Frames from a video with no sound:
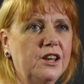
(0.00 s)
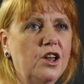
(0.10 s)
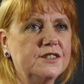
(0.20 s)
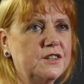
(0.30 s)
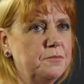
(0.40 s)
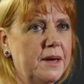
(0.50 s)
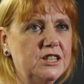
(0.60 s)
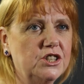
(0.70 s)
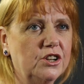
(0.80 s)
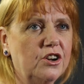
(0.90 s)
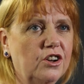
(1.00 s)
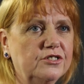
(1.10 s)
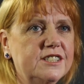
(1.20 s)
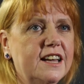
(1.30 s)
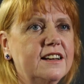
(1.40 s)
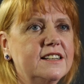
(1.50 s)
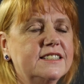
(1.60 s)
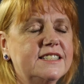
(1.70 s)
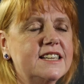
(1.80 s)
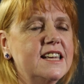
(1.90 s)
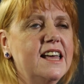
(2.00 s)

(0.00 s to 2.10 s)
lots of patient contact,